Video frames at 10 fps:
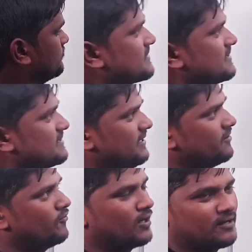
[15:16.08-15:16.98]
discuss
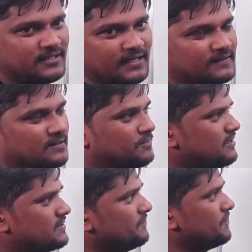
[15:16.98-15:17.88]
the one of the
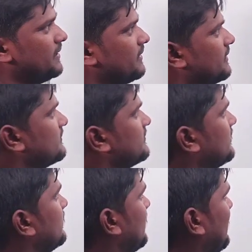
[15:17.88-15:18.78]
example. Simply here it is
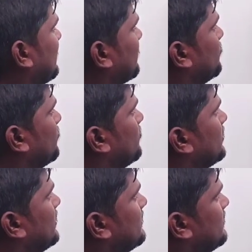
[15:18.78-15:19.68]
the like
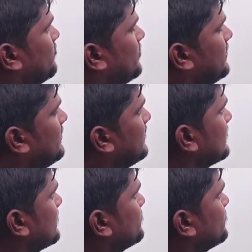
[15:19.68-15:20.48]
we didn't